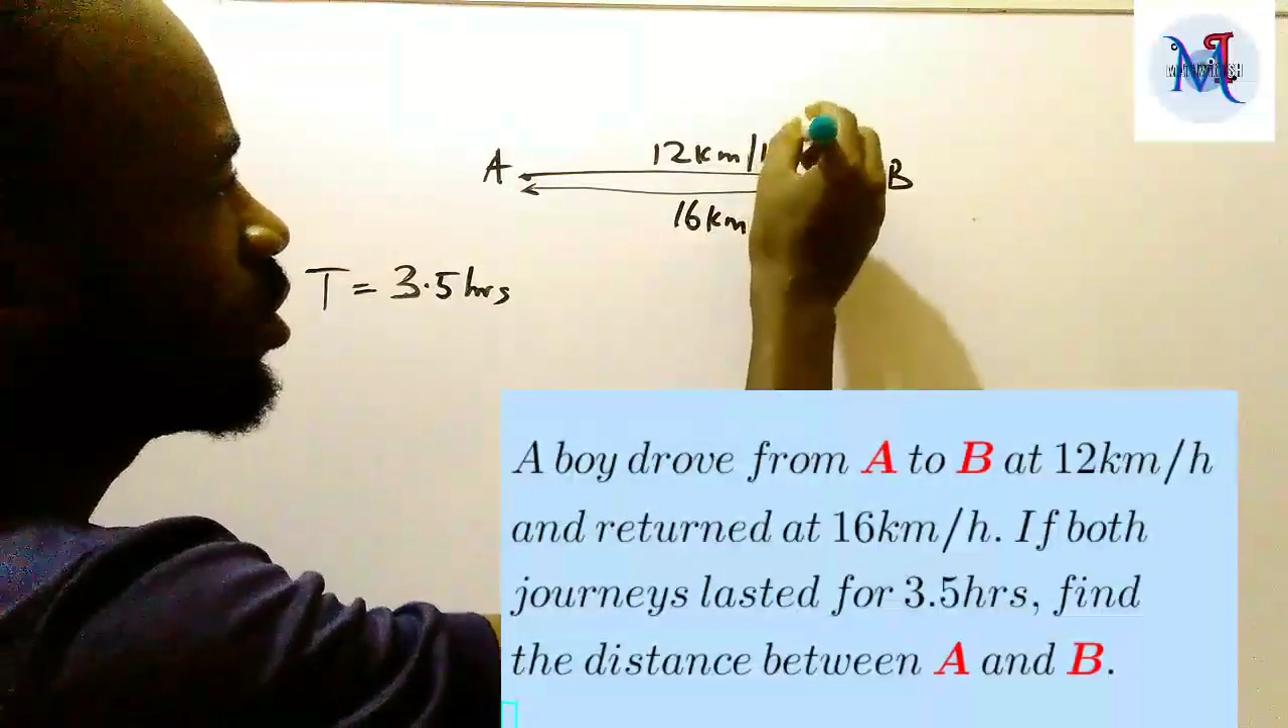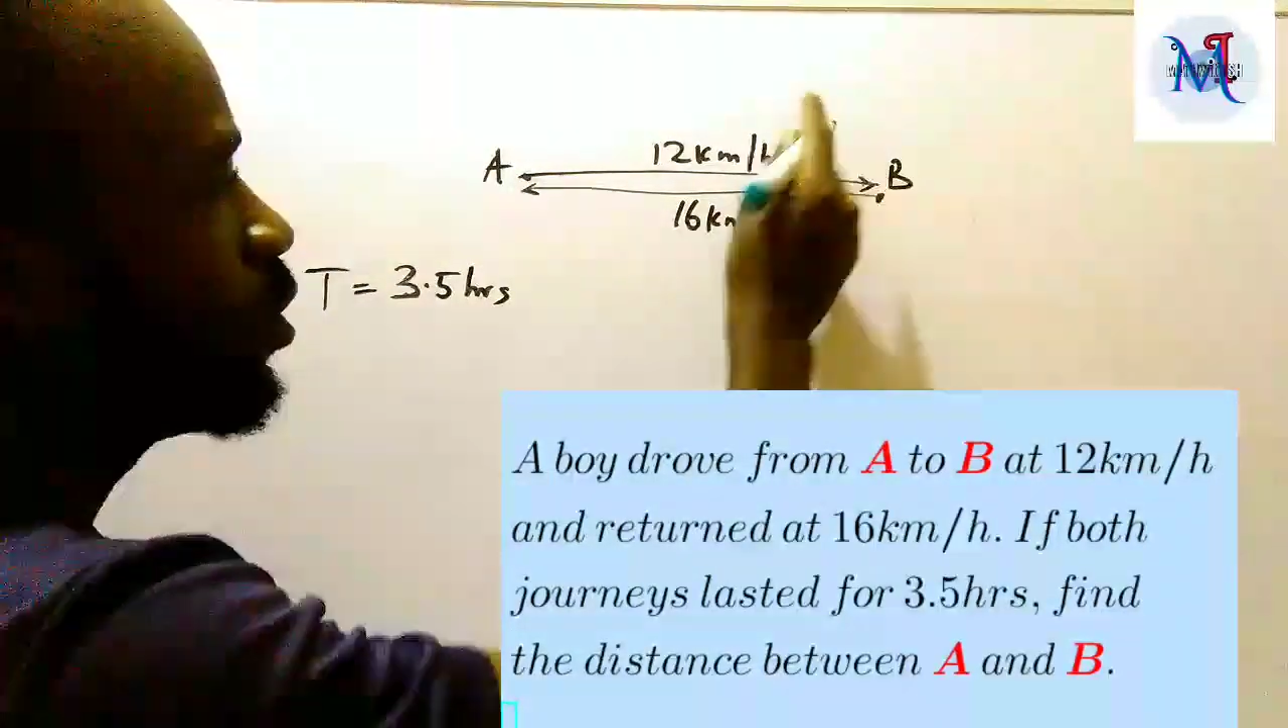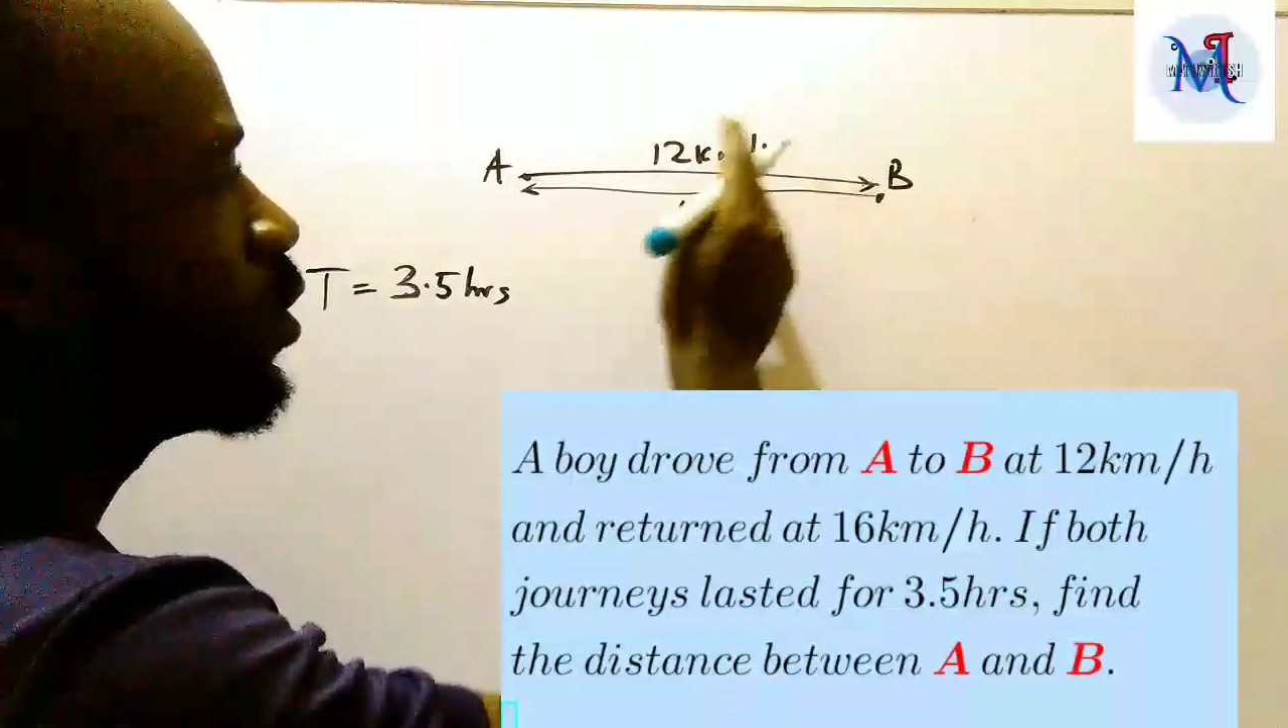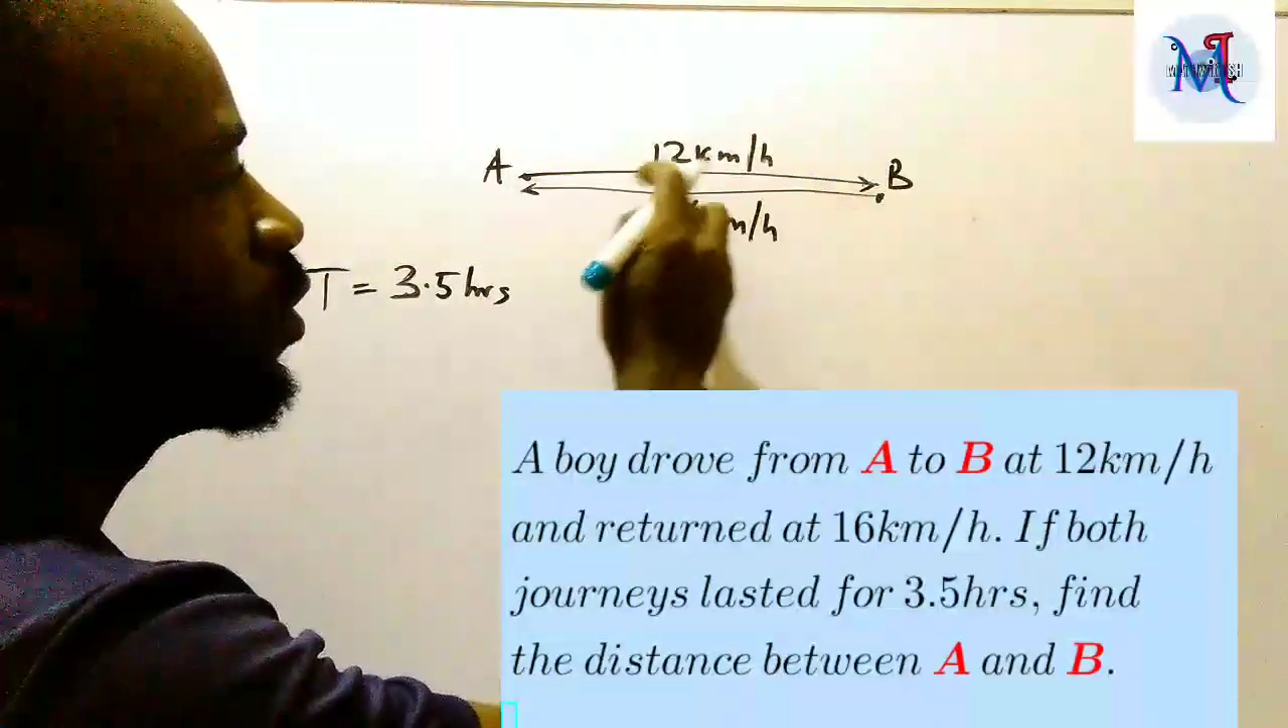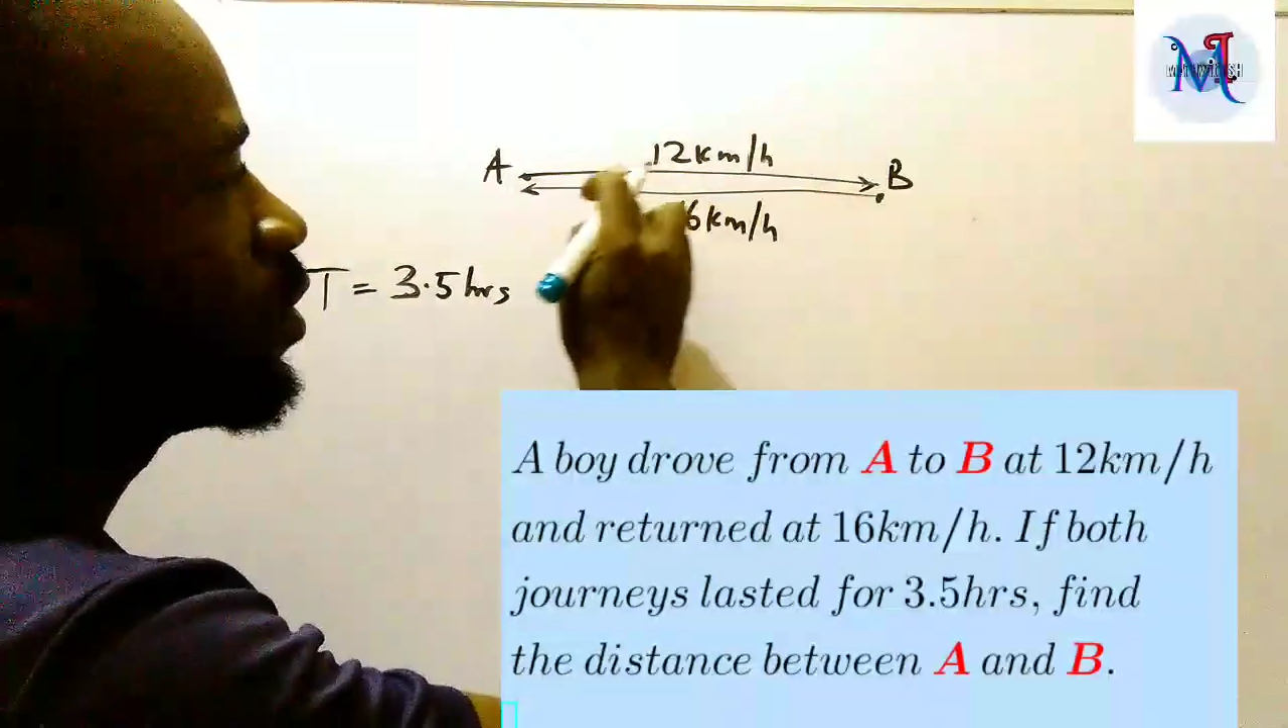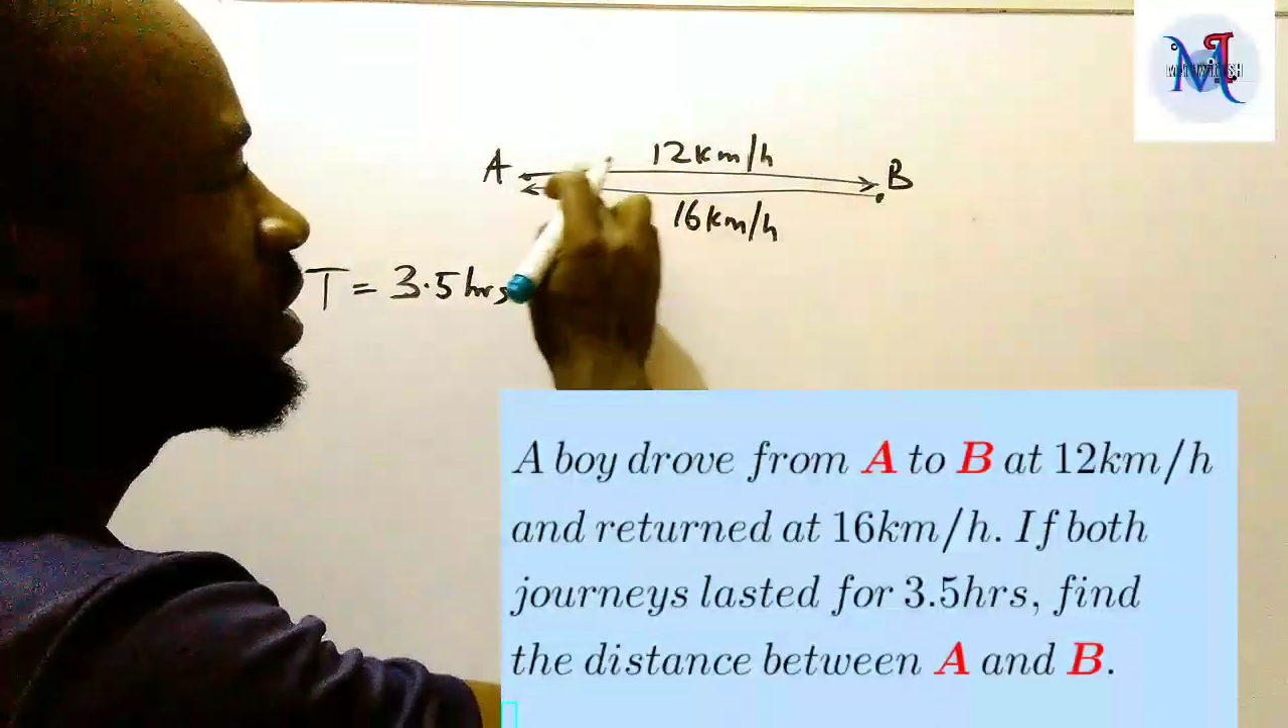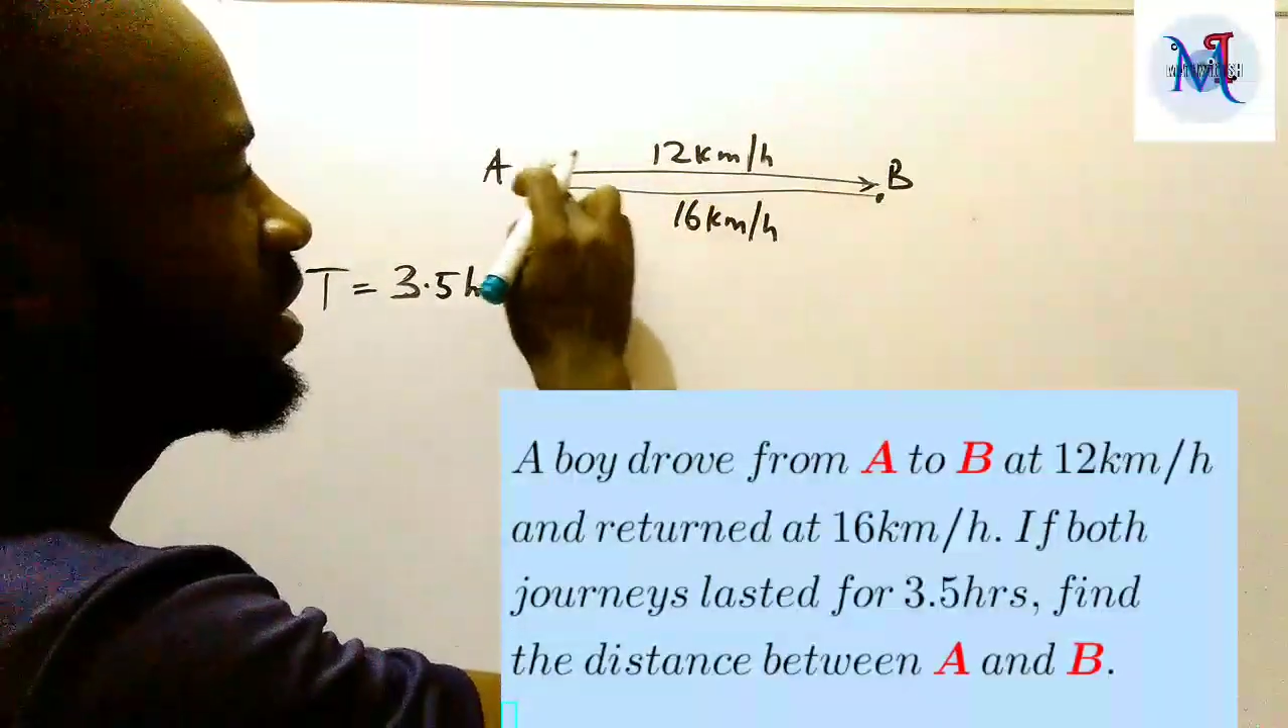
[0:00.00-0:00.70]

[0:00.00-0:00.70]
told